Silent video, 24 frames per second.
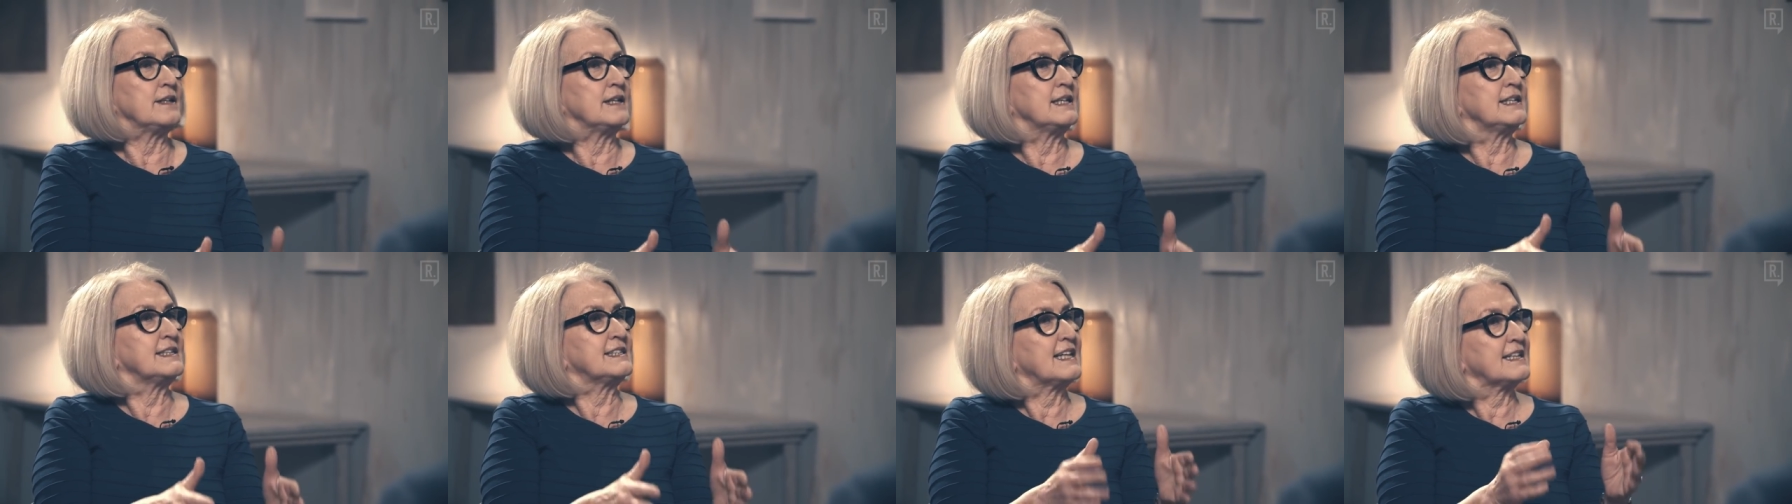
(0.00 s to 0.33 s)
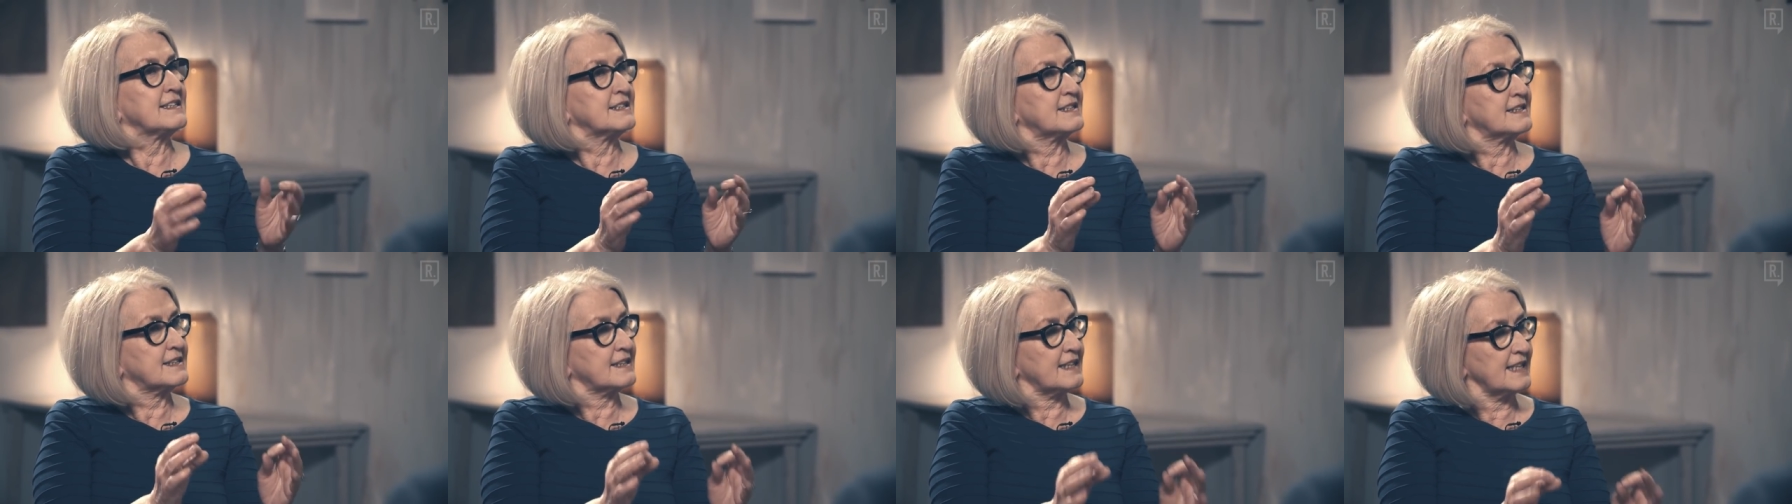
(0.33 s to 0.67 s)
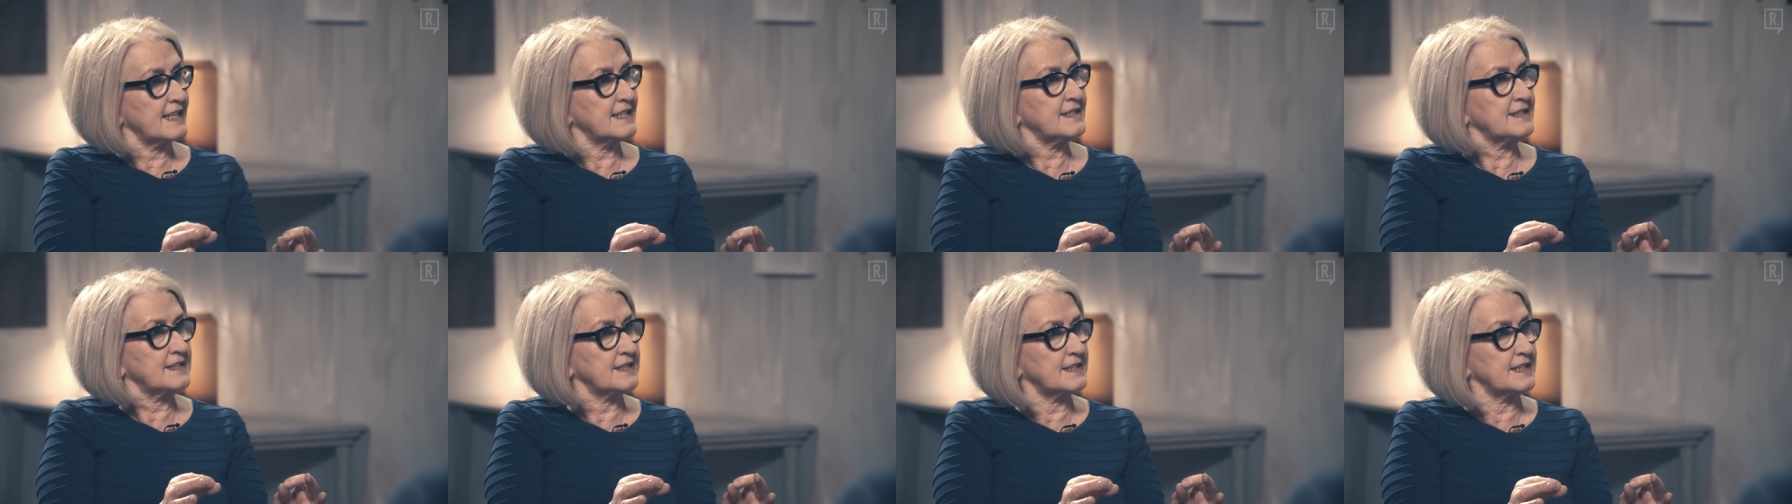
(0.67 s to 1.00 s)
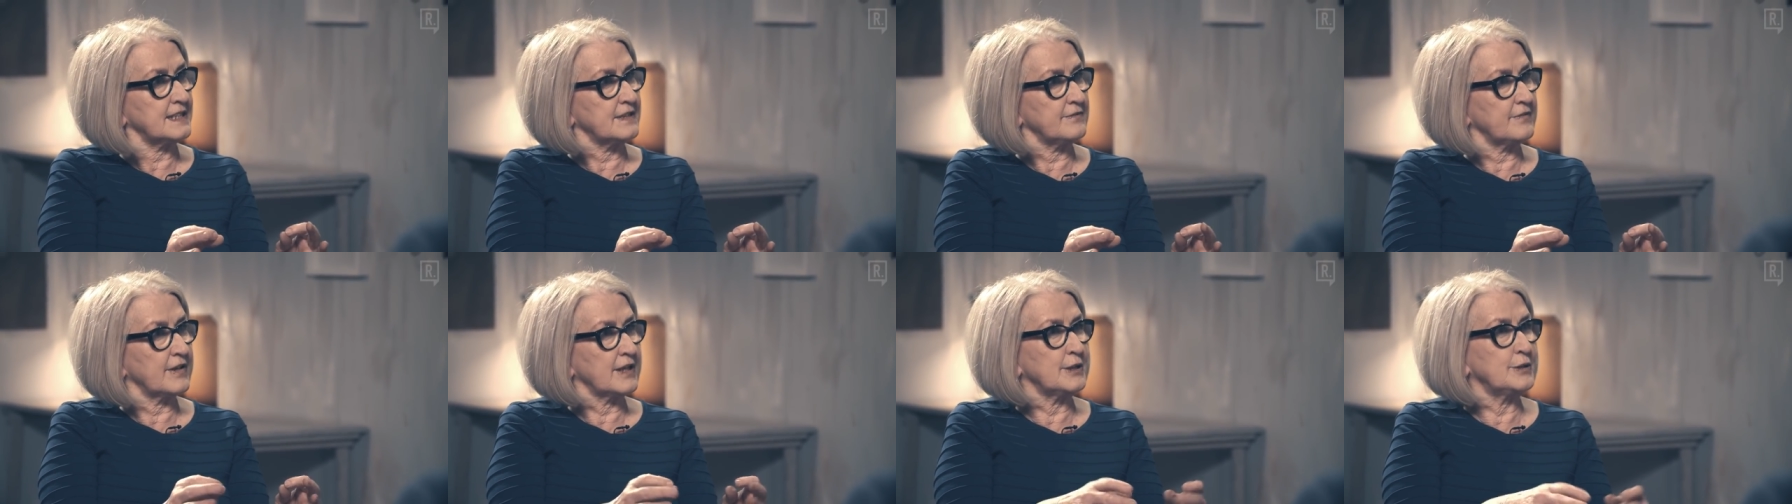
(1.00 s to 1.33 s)
it has
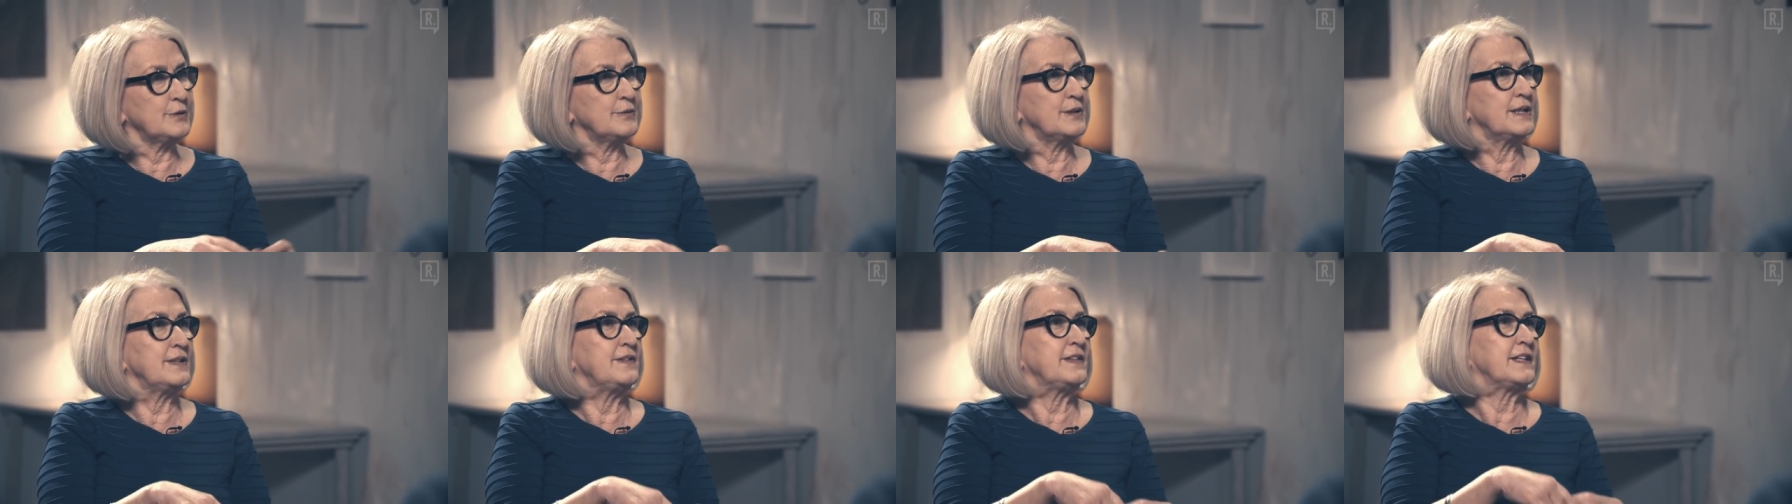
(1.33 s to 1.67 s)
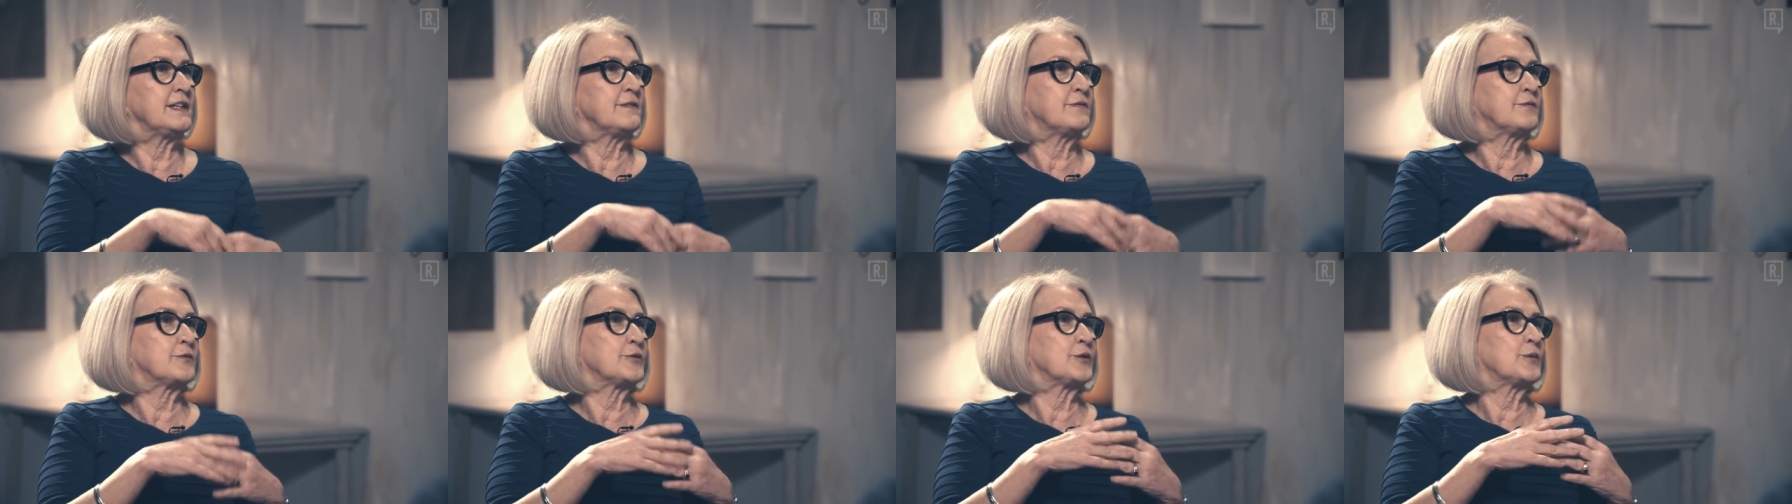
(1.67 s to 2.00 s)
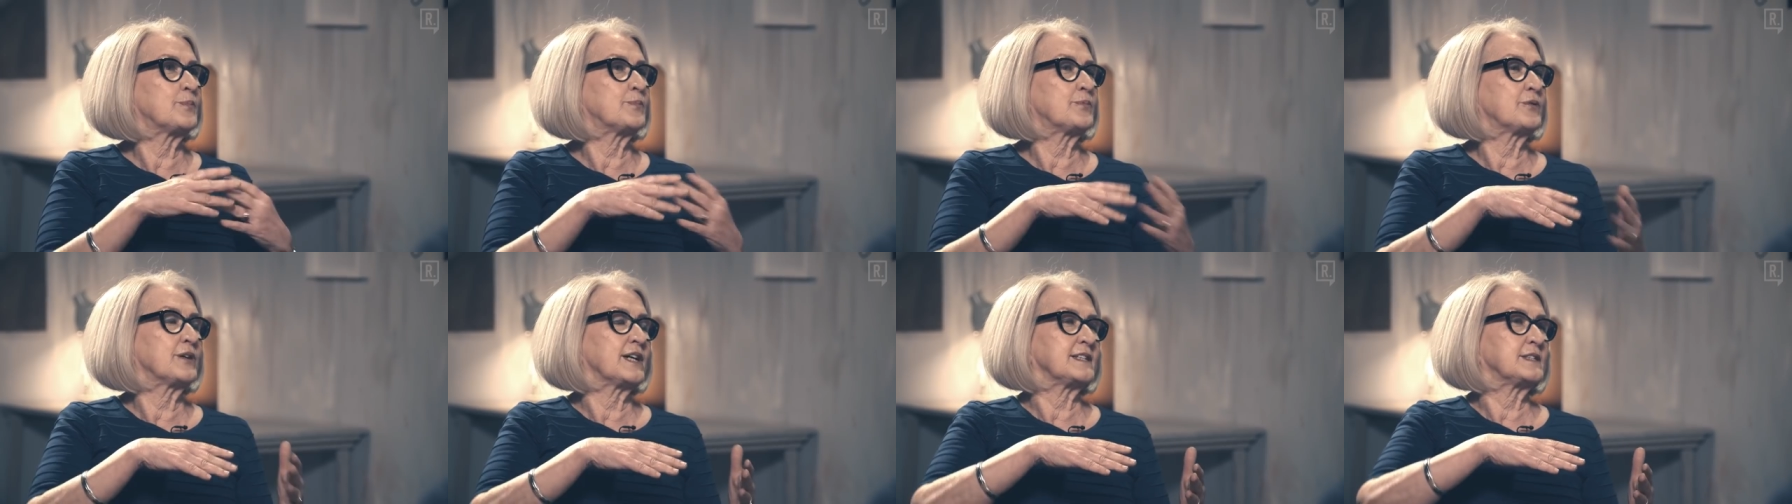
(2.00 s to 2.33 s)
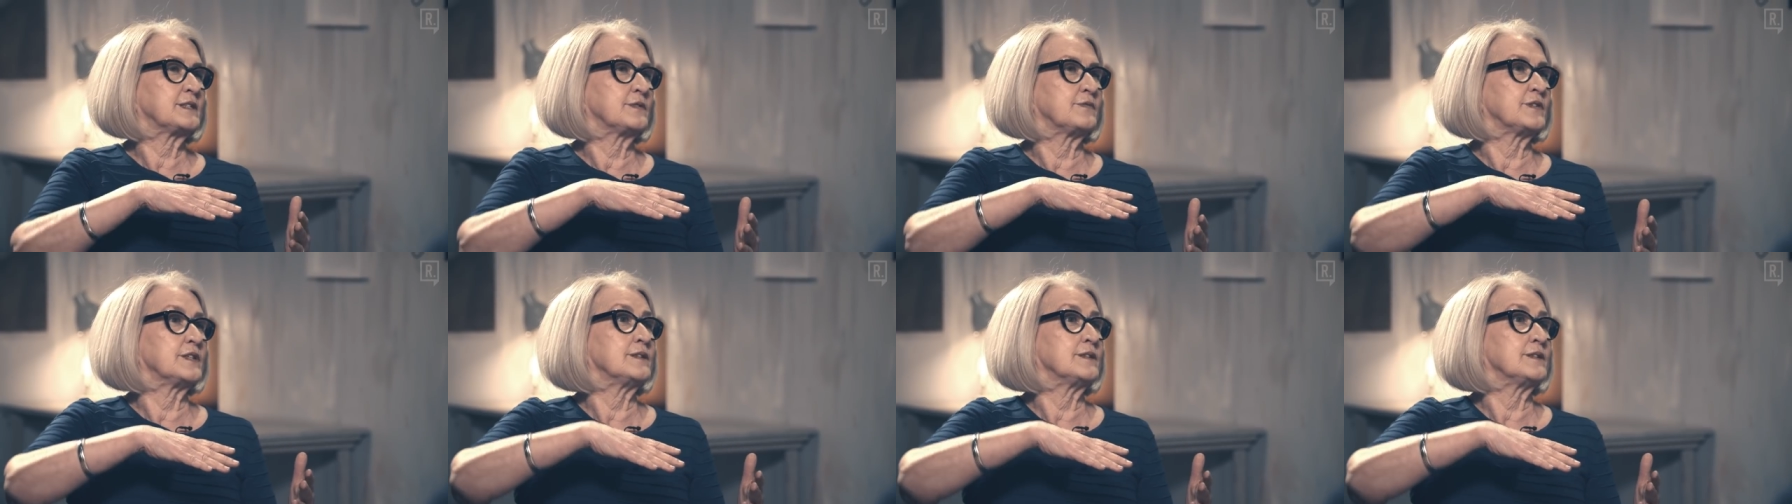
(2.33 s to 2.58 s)
scarcity value and therefore the price